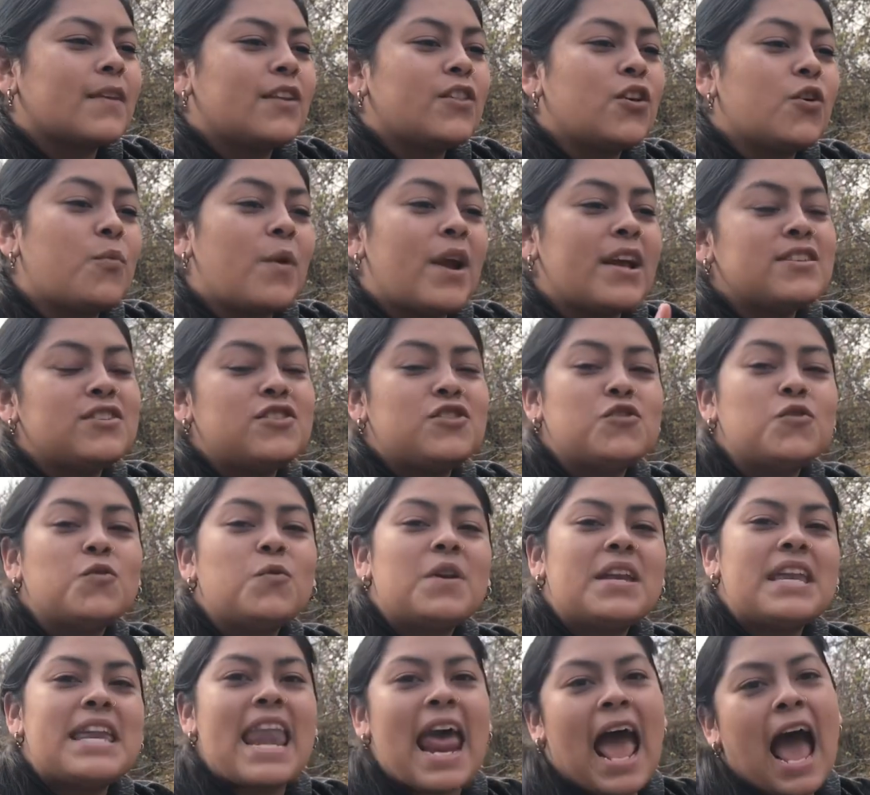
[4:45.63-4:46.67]
the rent's
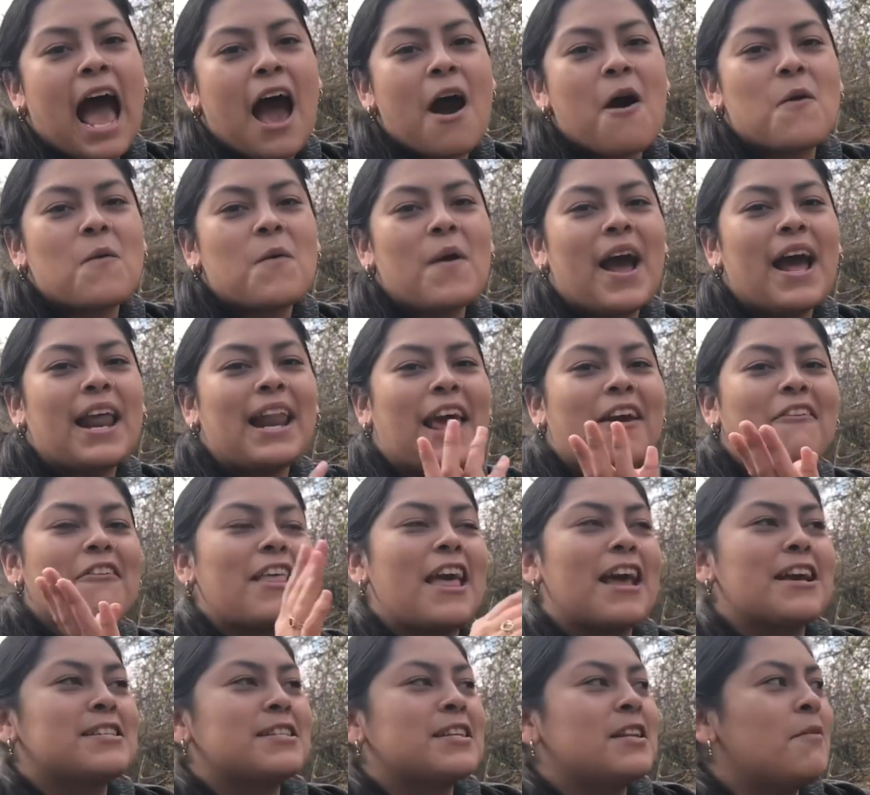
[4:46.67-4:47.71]
due now, and like
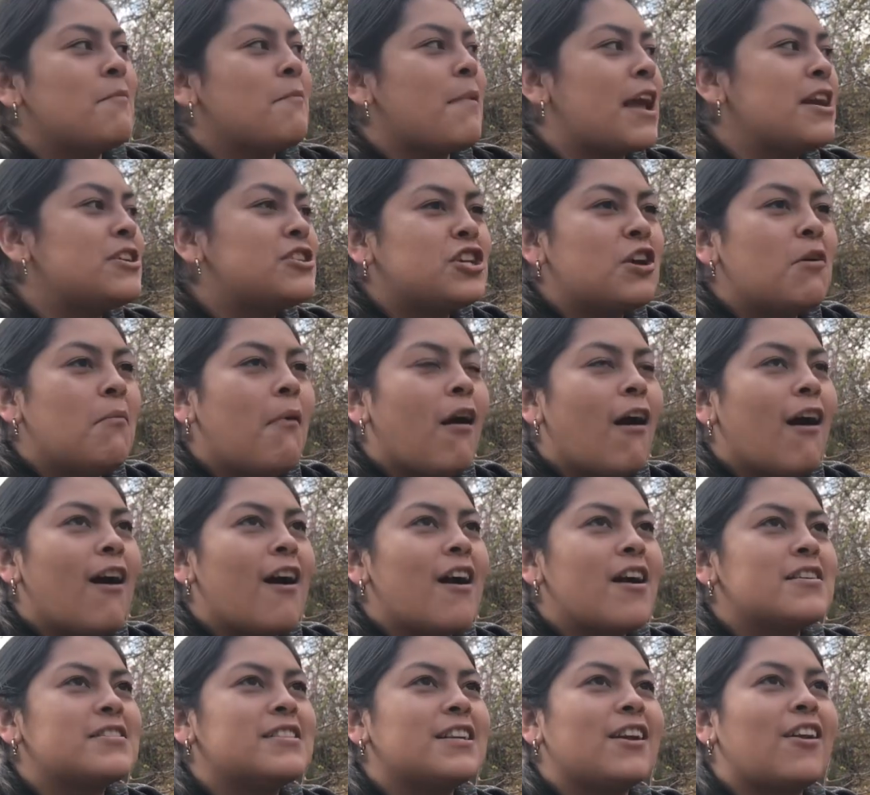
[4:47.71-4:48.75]
with exclamation
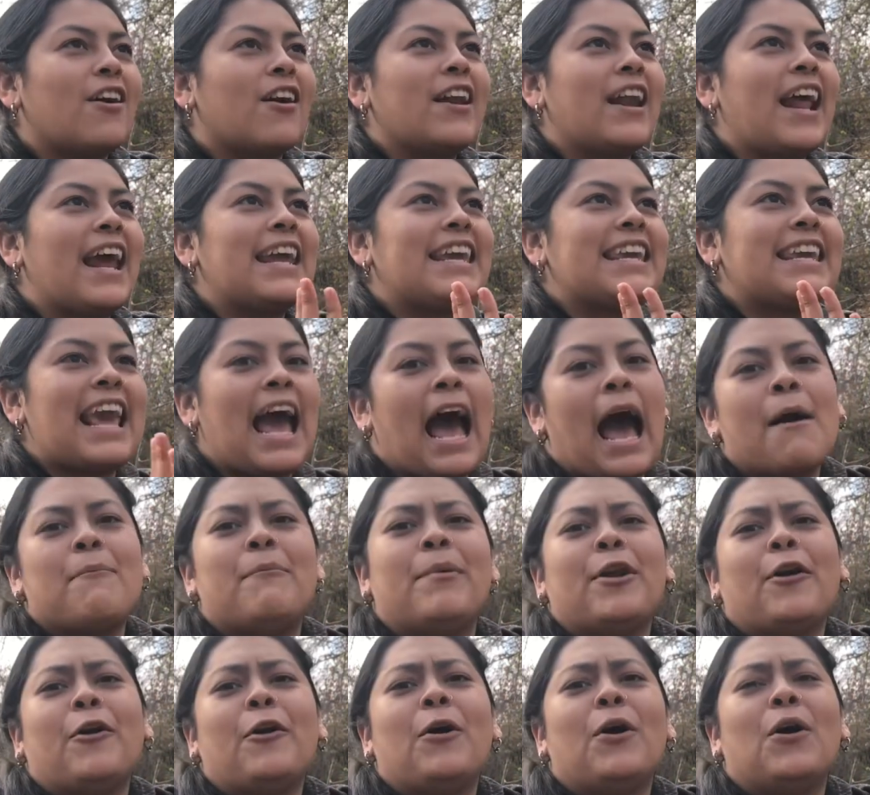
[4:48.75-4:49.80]
marks and all like
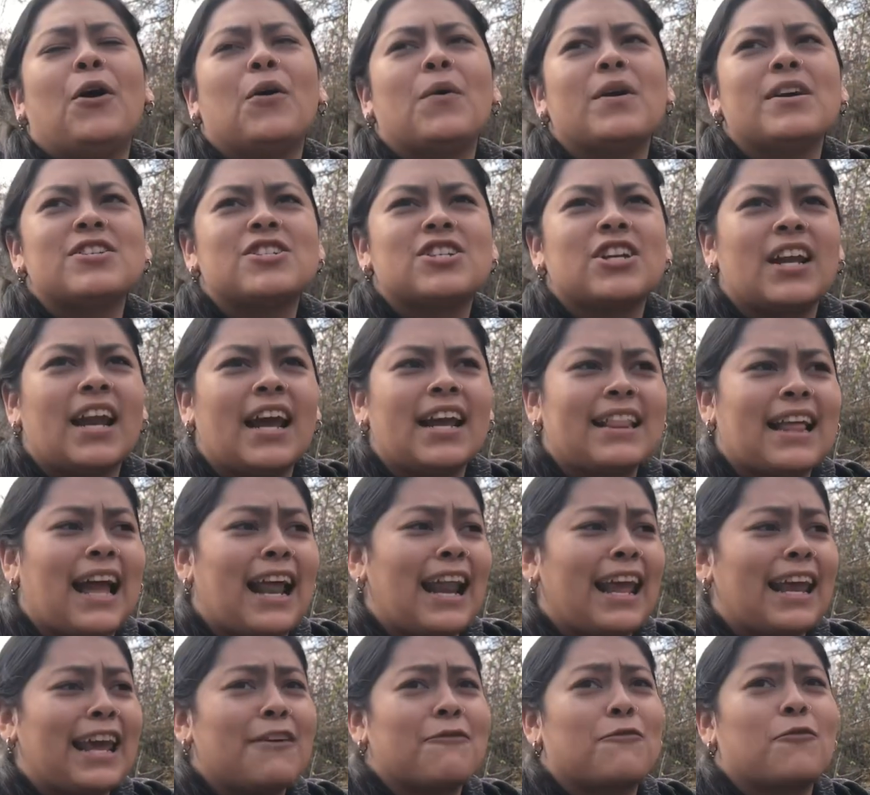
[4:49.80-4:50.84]
capital and shit like
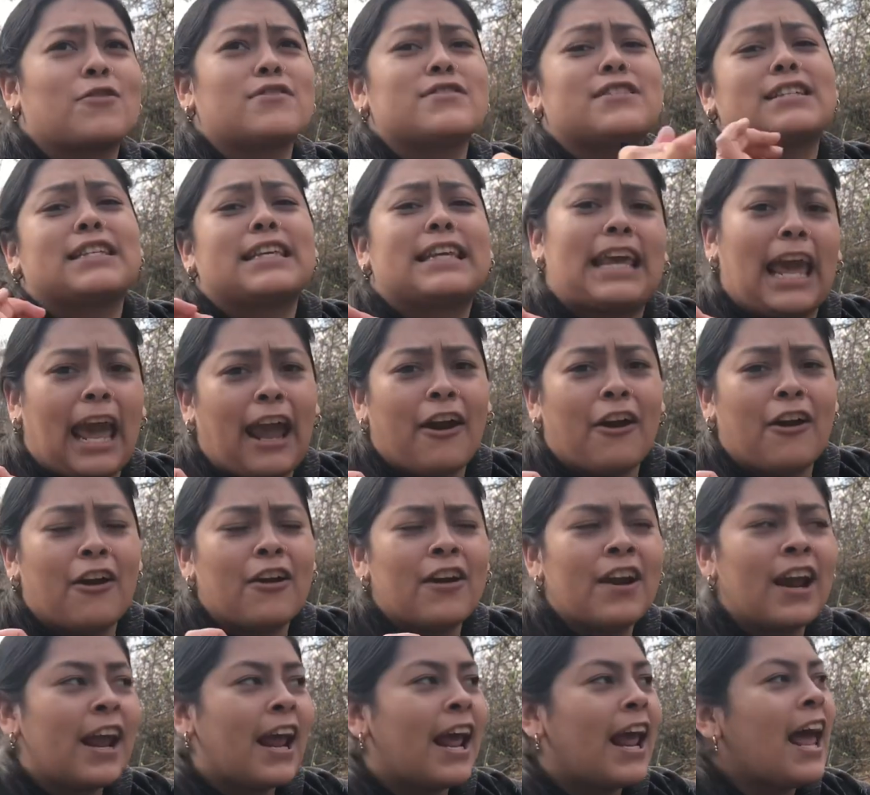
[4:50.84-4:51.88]
that, like if we're
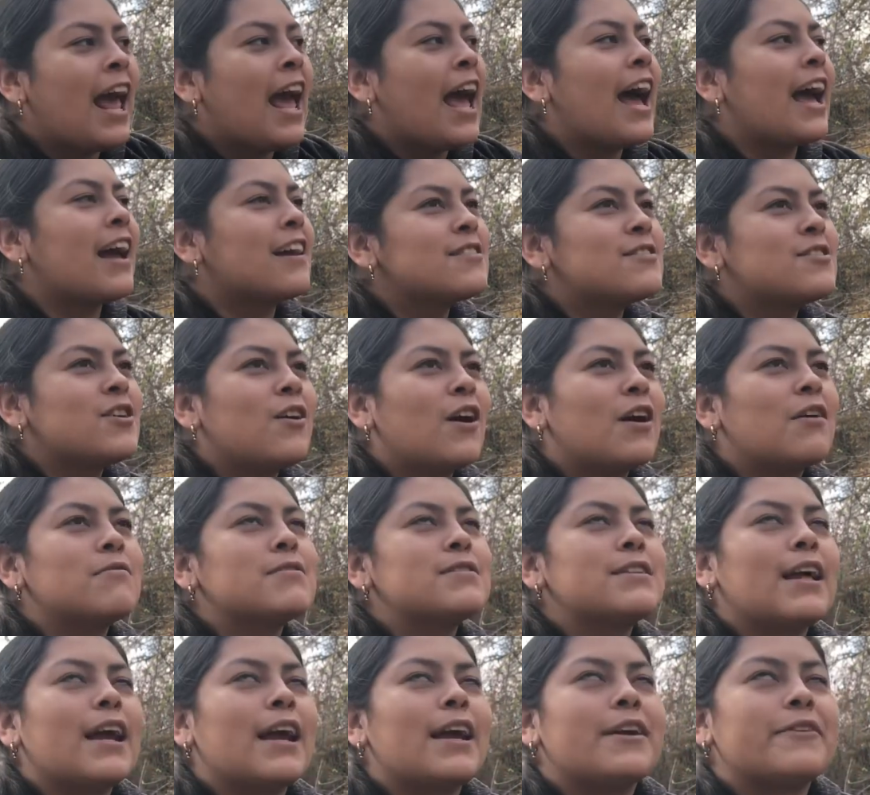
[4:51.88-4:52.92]
scared. And so I
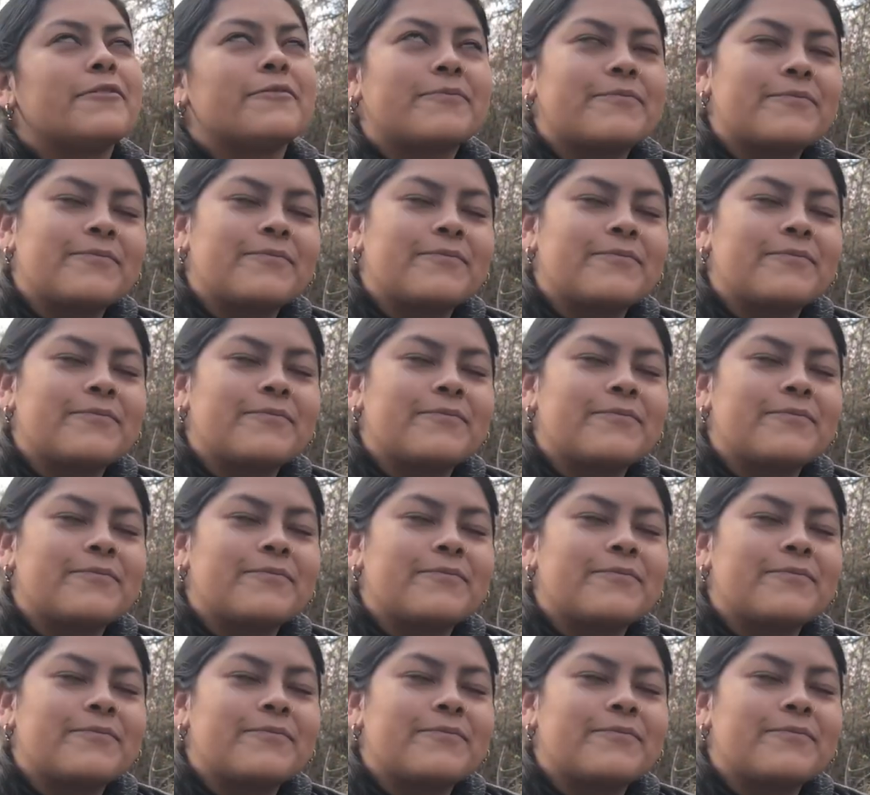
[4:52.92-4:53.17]
was like,